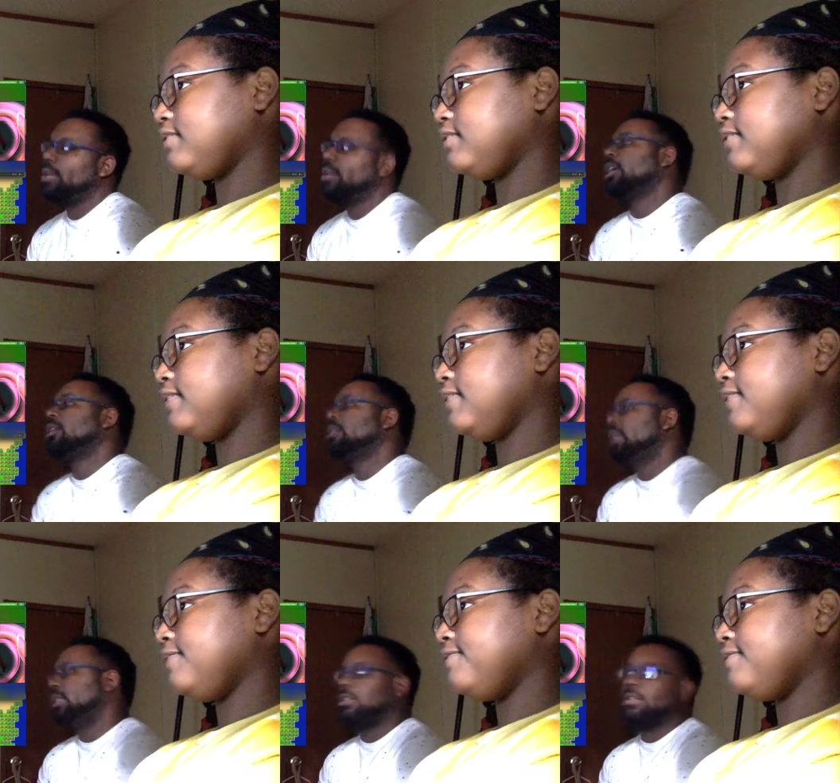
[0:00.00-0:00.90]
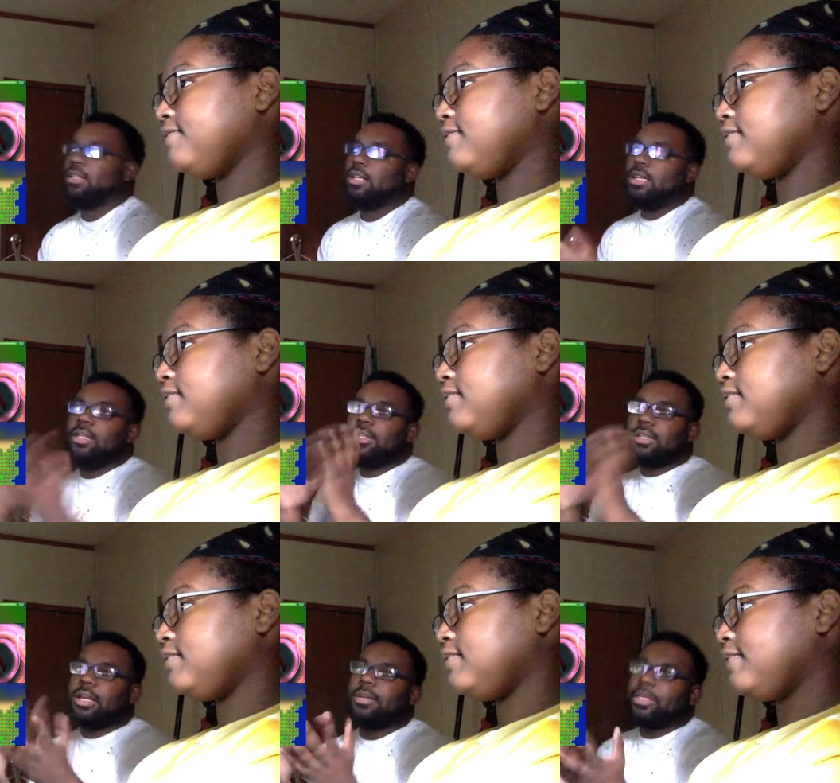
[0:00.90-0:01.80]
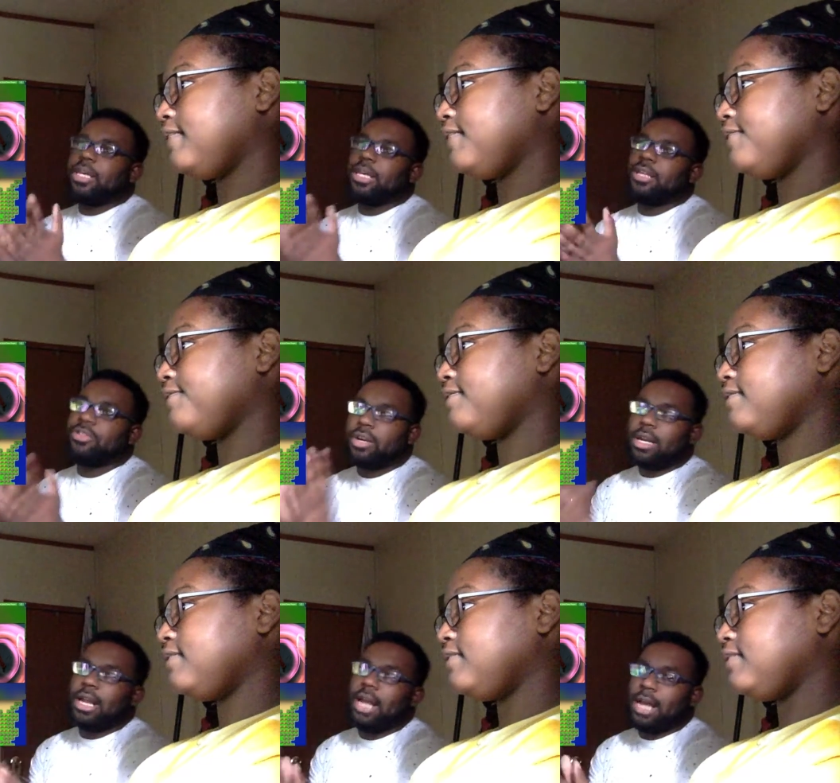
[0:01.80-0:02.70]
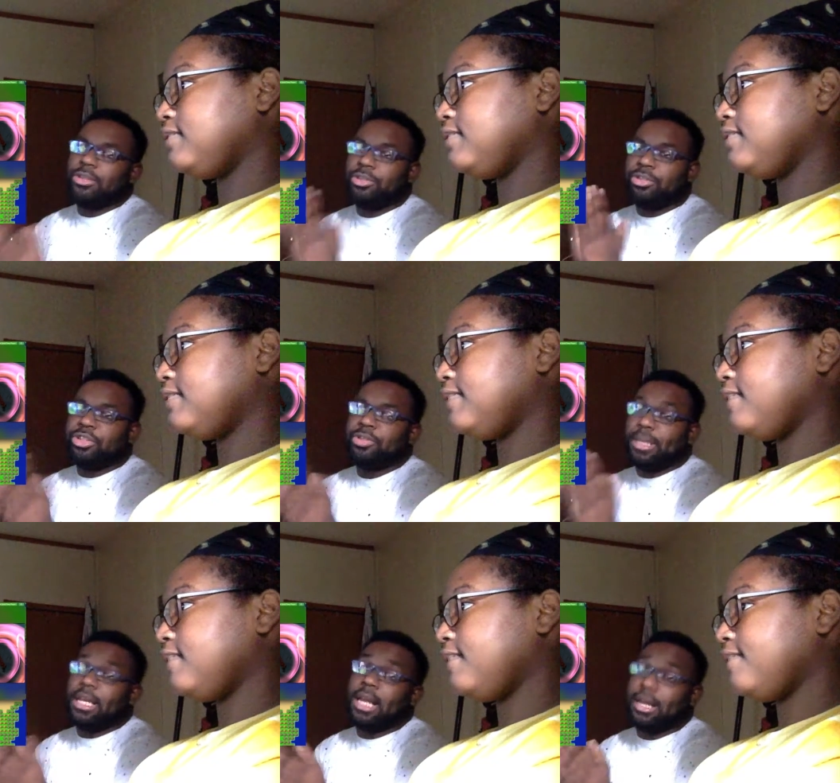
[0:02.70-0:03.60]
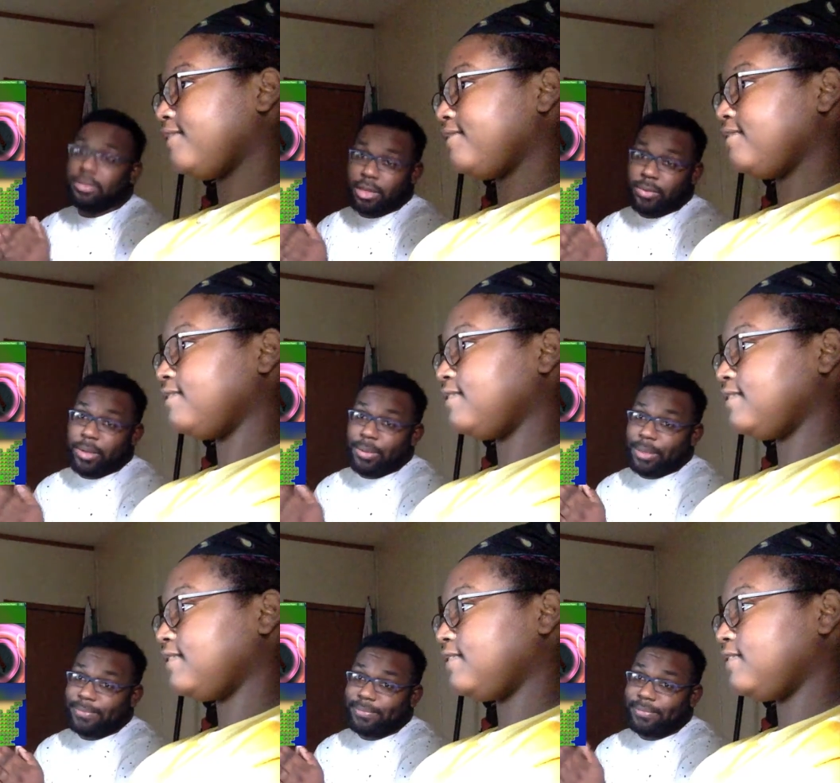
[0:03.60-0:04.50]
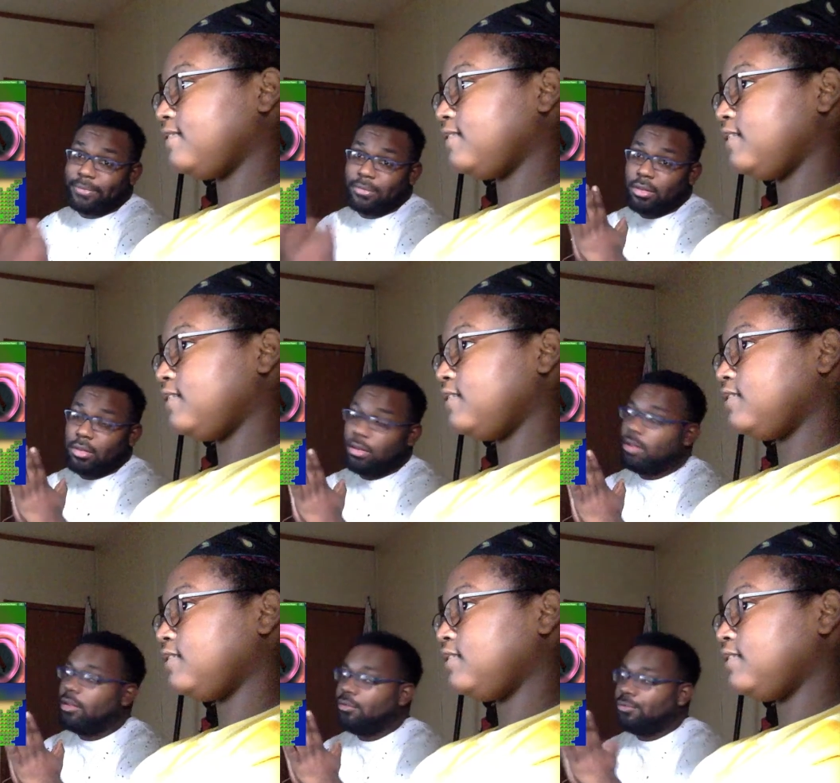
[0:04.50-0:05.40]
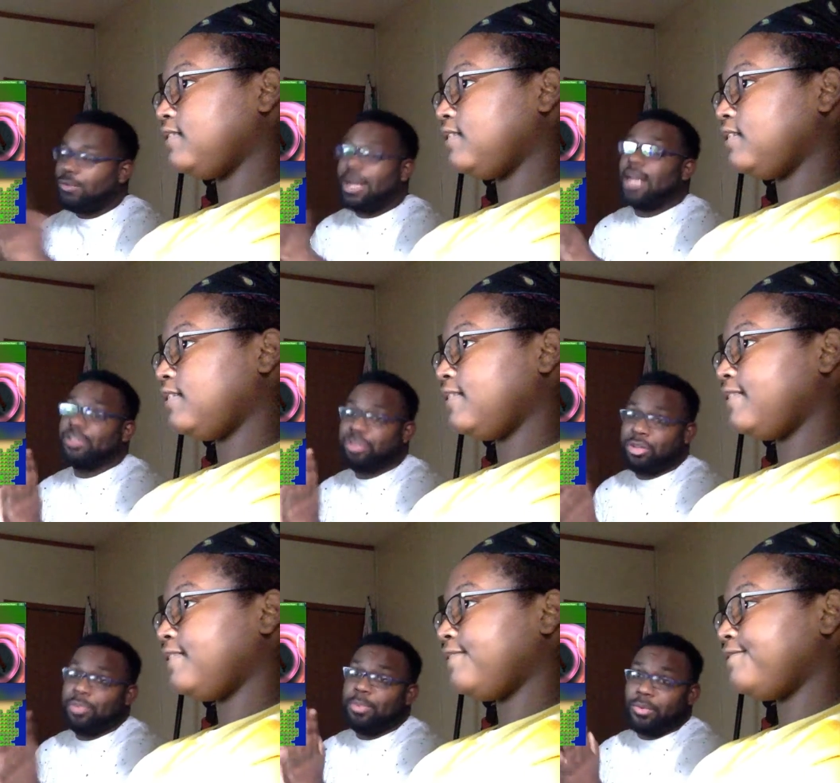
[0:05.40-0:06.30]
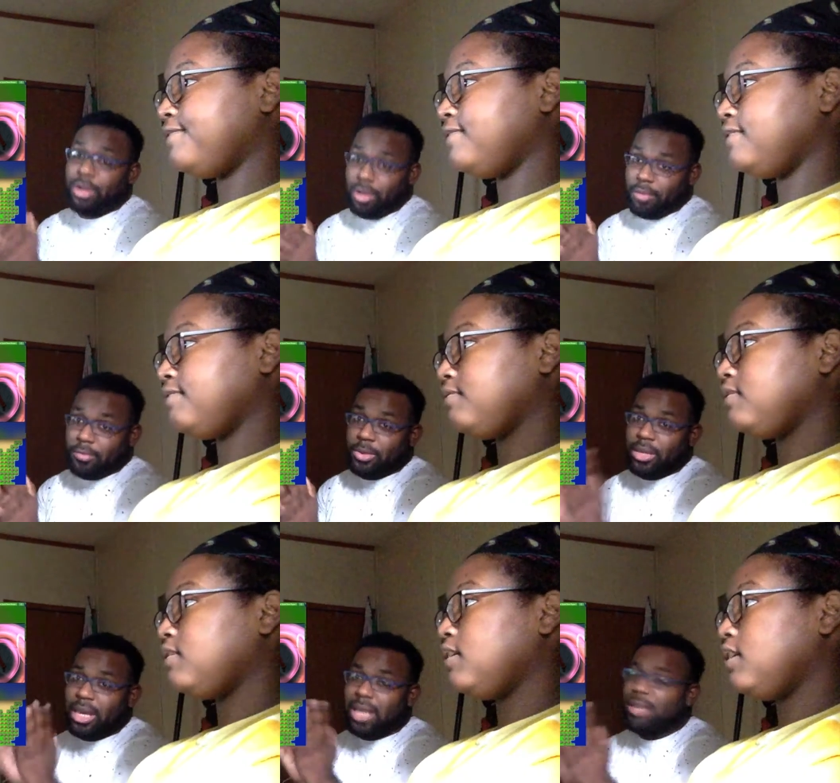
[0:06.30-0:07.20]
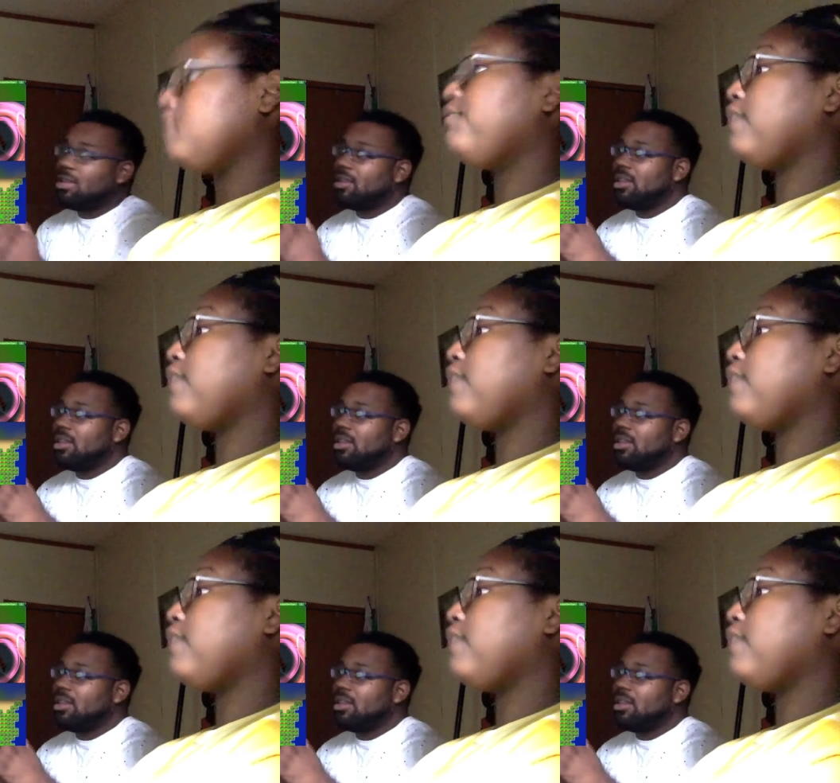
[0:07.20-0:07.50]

Speaker 1: Okay, Overall, listen. Some things you're allowed, you should be allowed to get away with. It's nowhere near. Font should be one of them. Okay, you're